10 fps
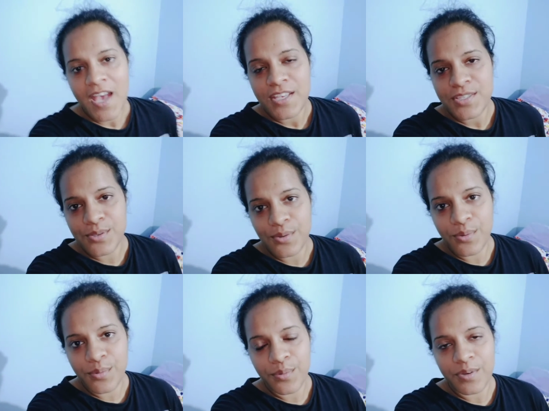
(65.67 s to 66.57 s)

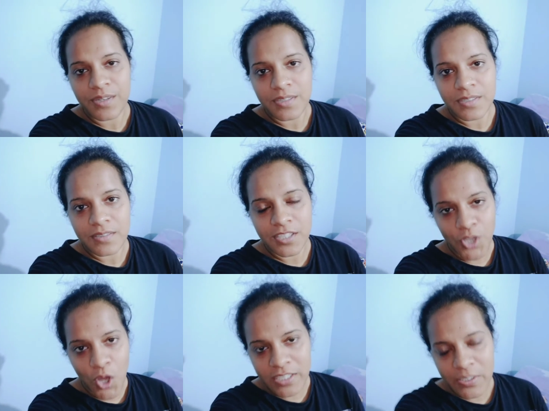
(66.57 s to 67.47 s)
so the
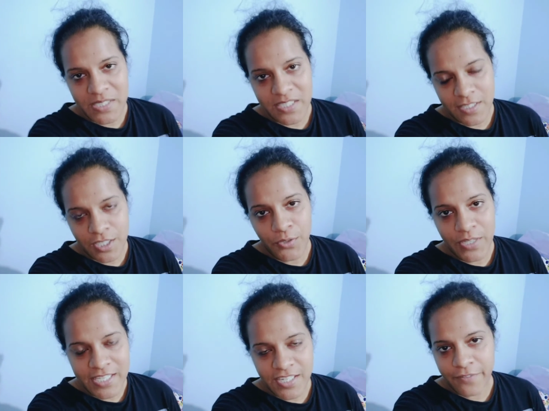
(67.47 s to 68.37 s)
dog that was rescued
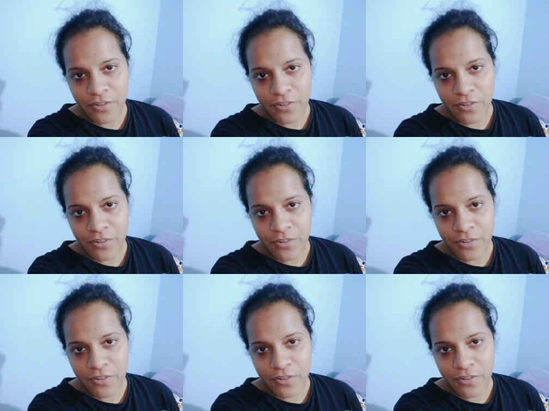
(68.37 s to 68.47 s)
yesterday